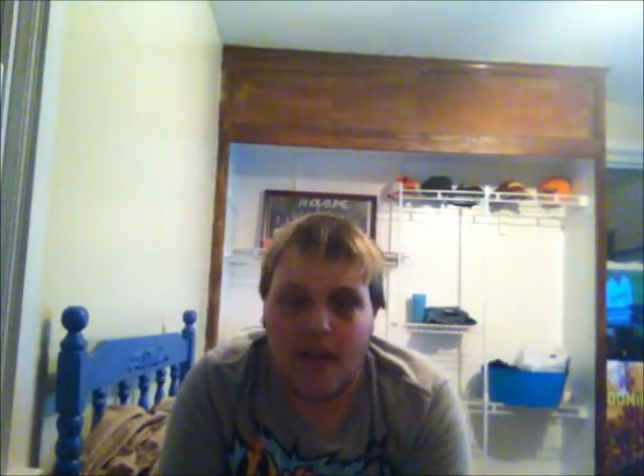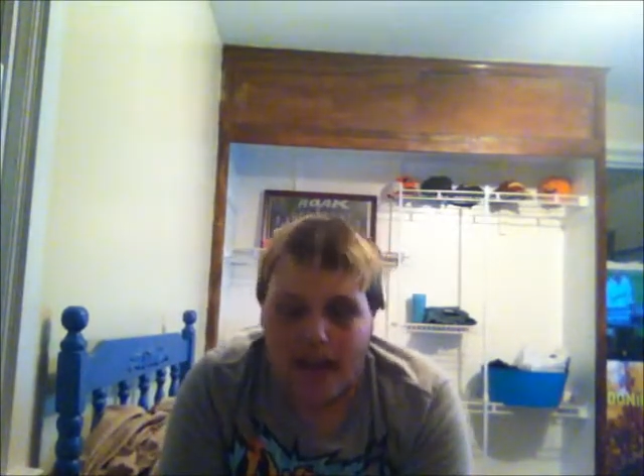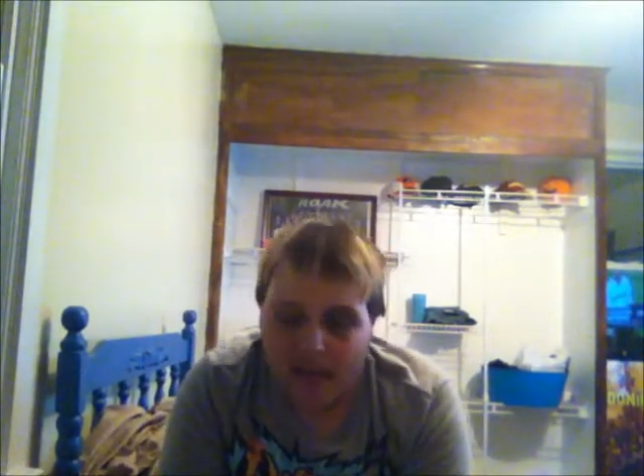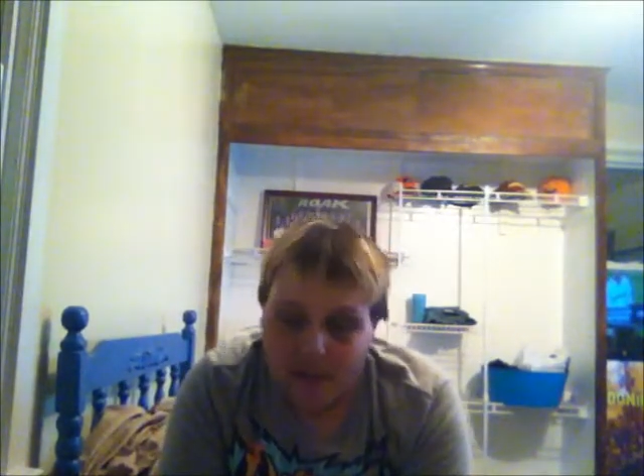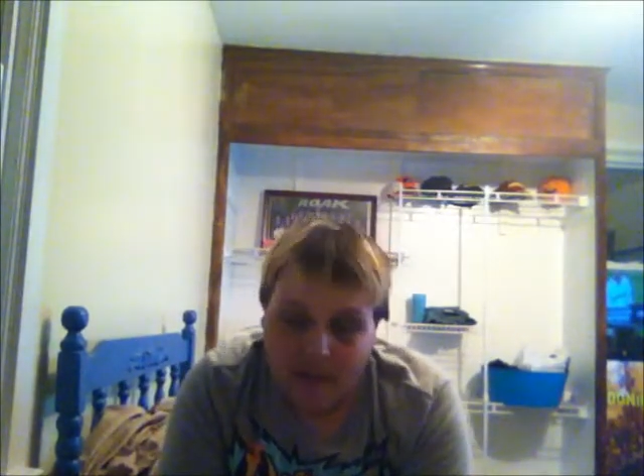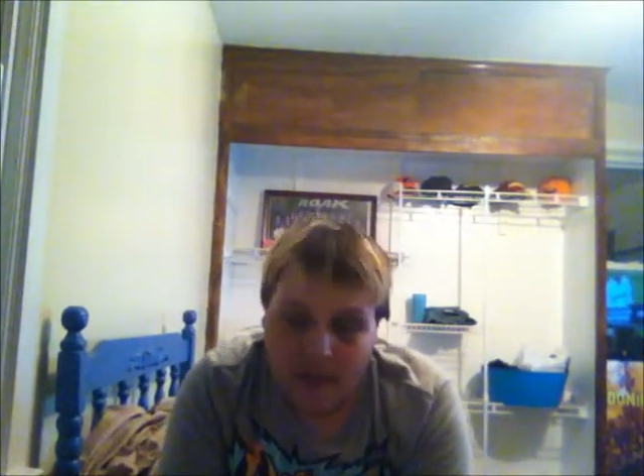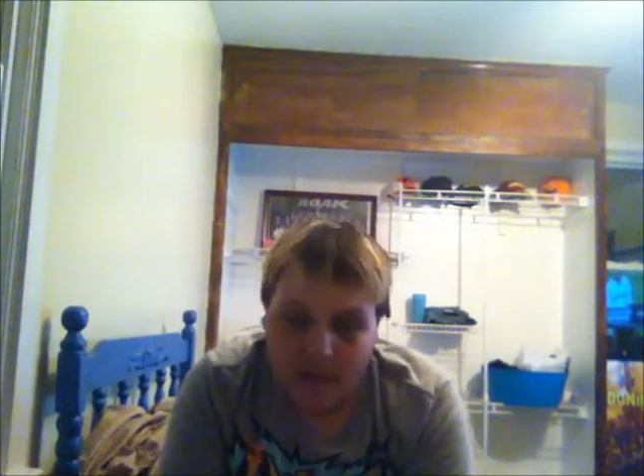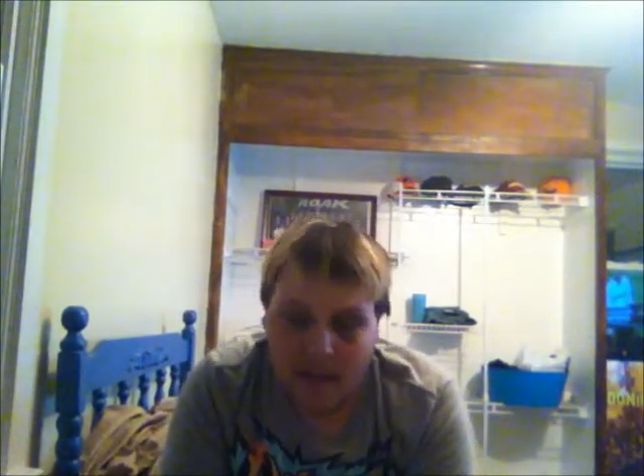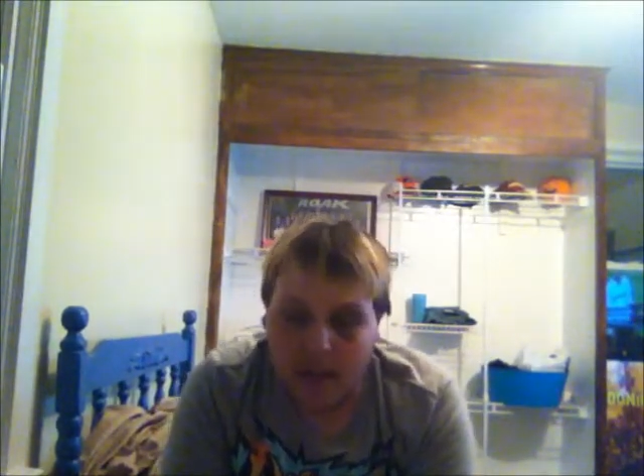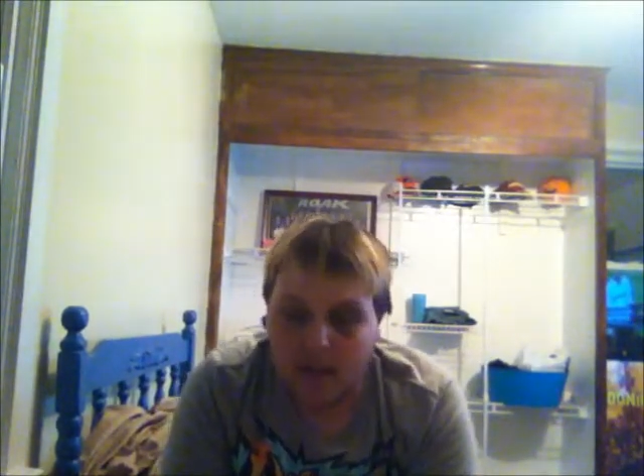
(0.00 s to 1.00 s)
It's
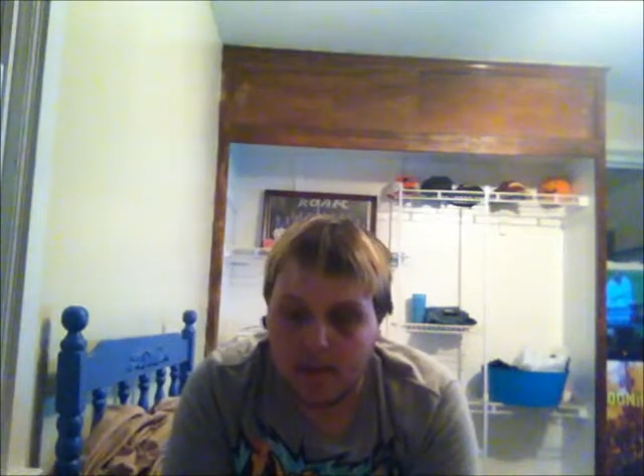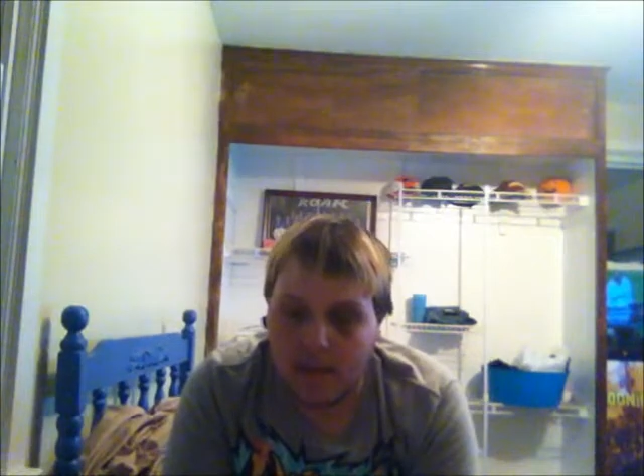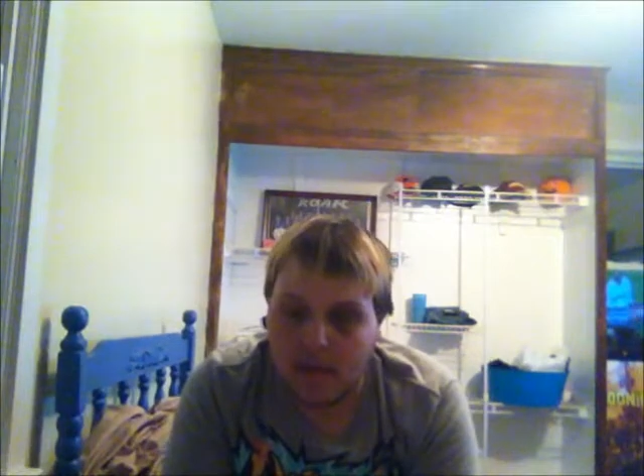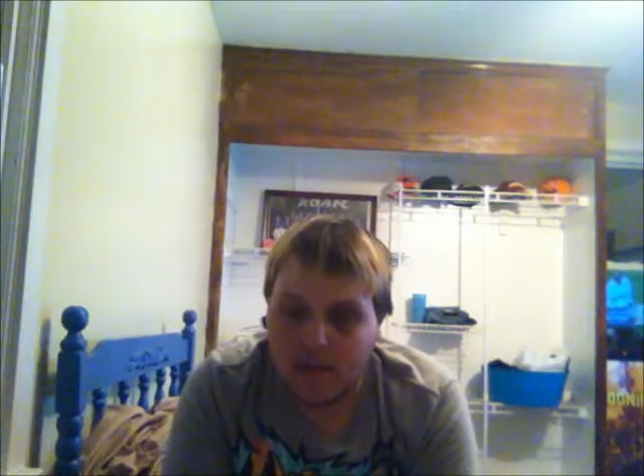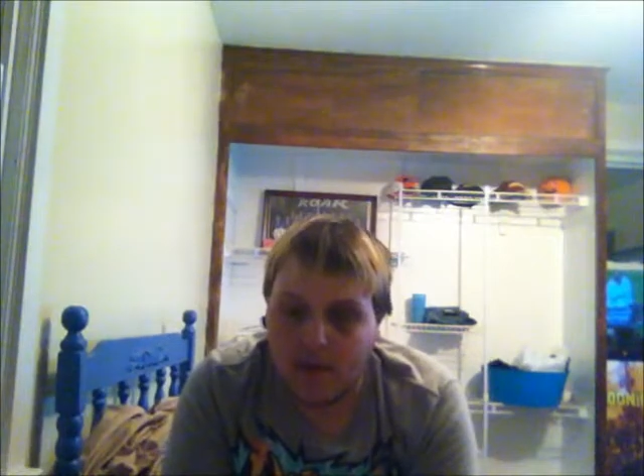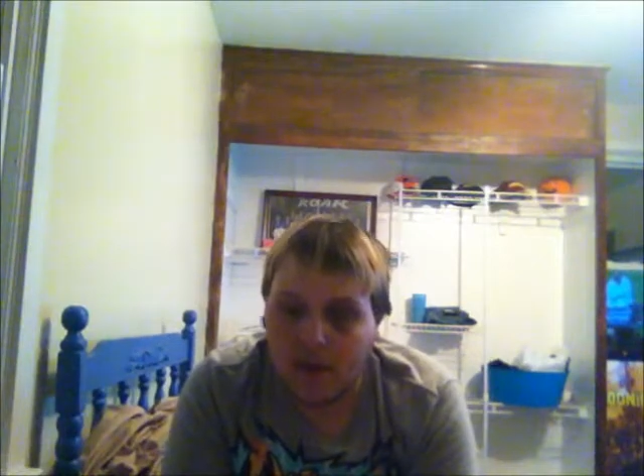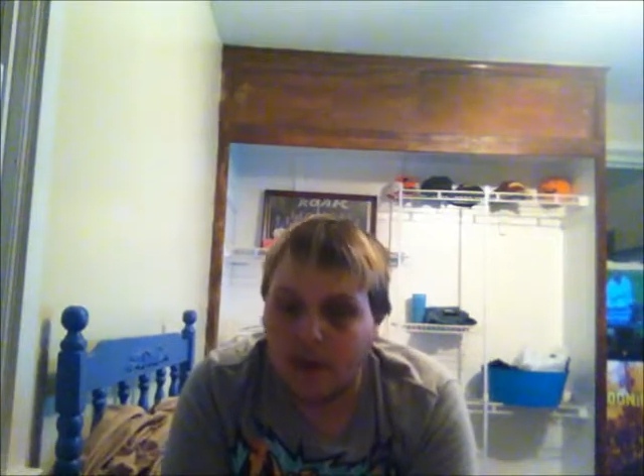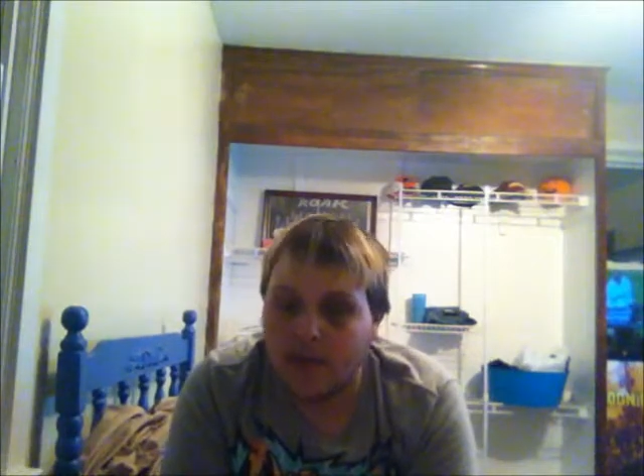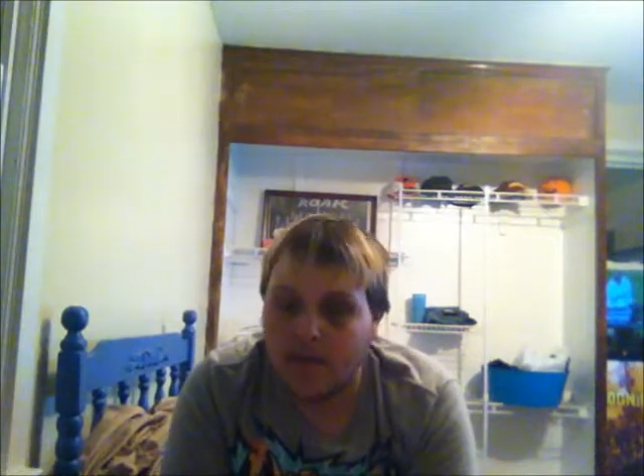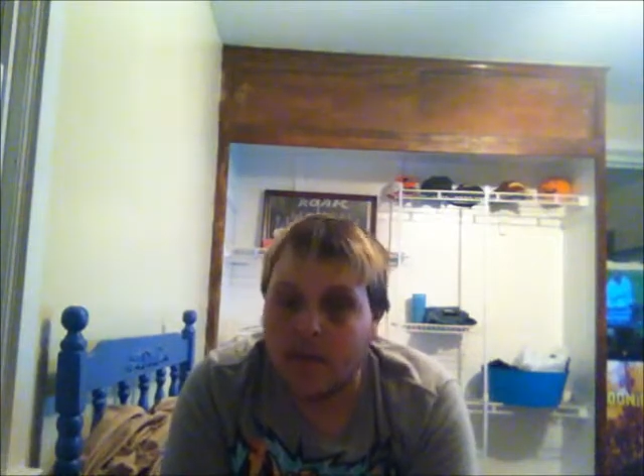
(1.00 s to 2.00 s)
very, um, it's a
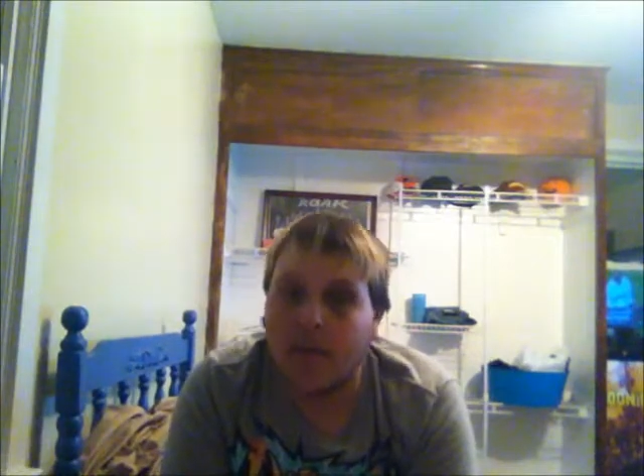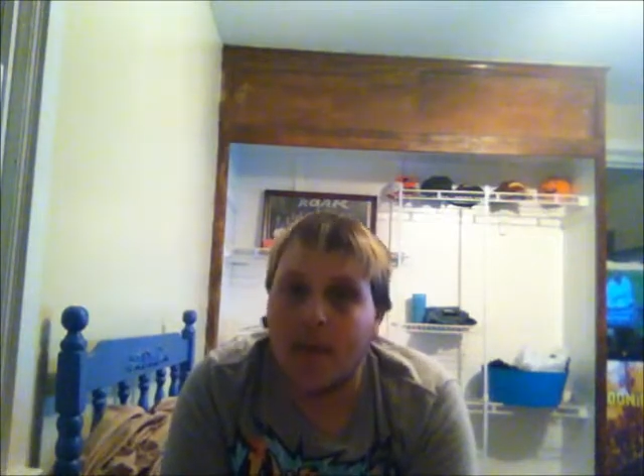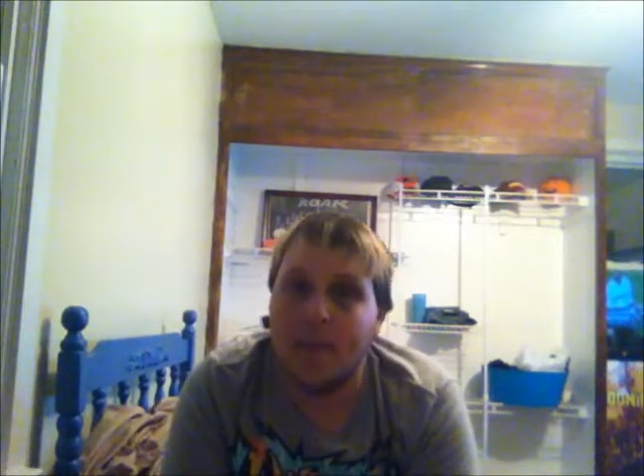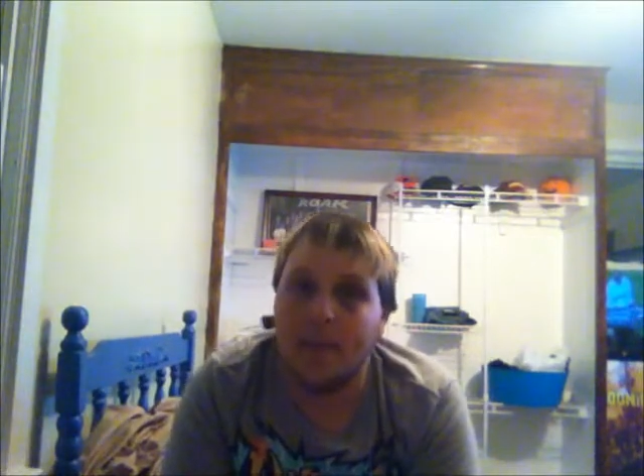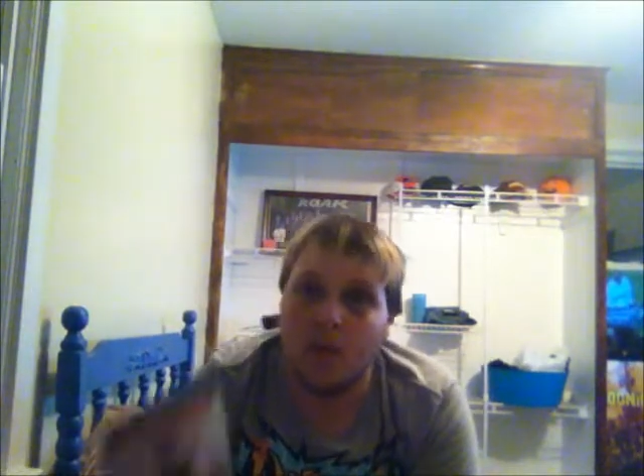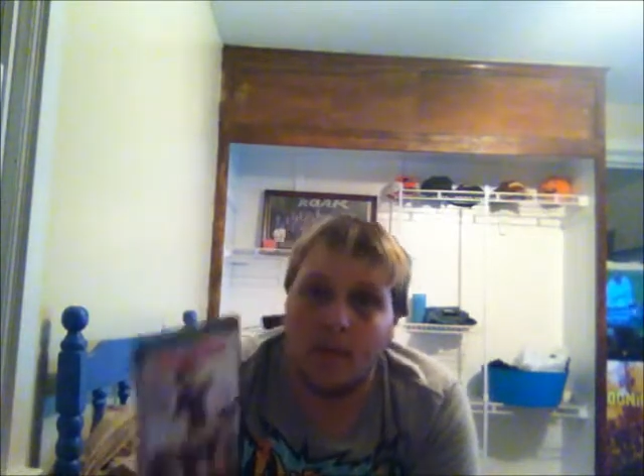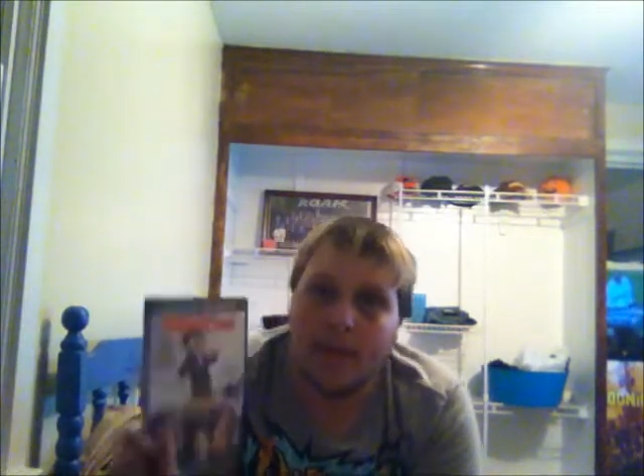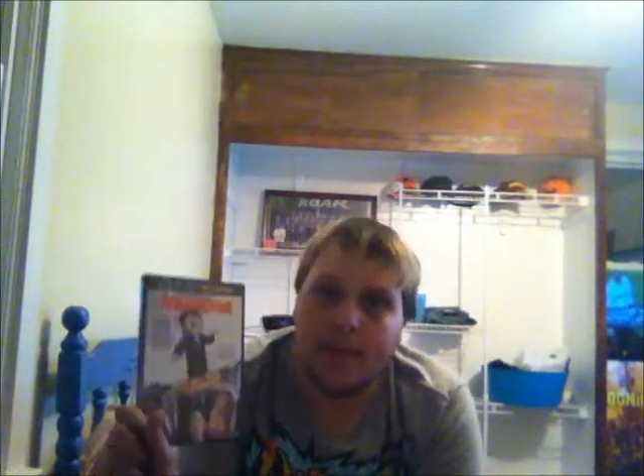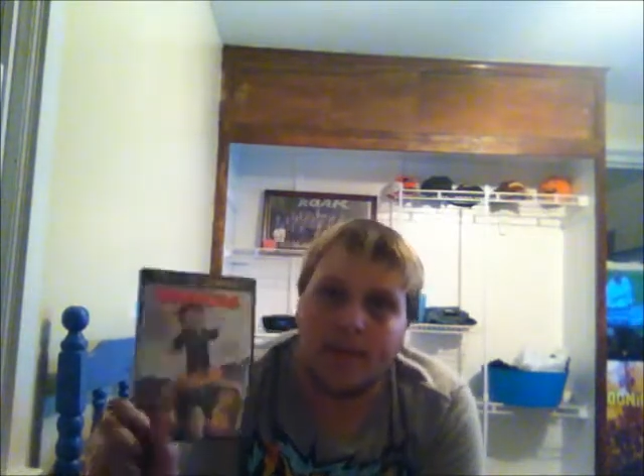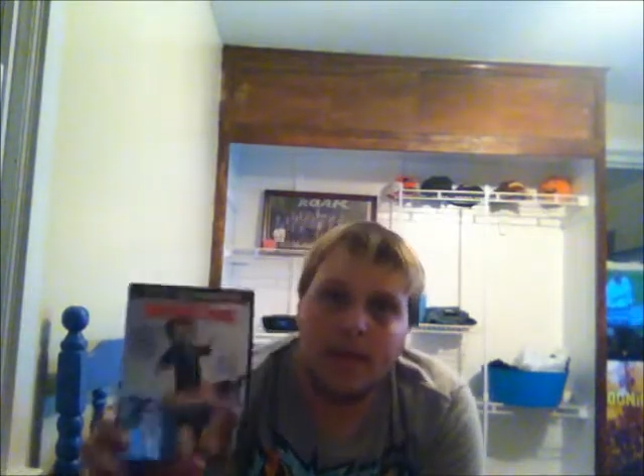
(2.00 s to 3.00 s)
very fun type of movie.